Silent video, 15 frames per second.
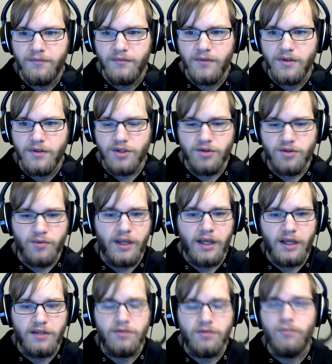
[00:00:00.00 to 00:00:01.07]
Just so I
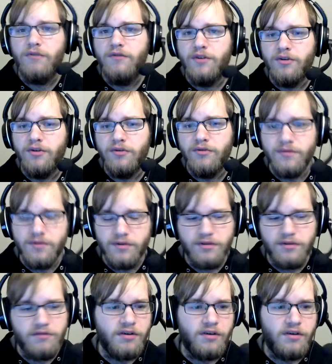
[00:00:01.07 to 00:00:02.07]
can get some reviews,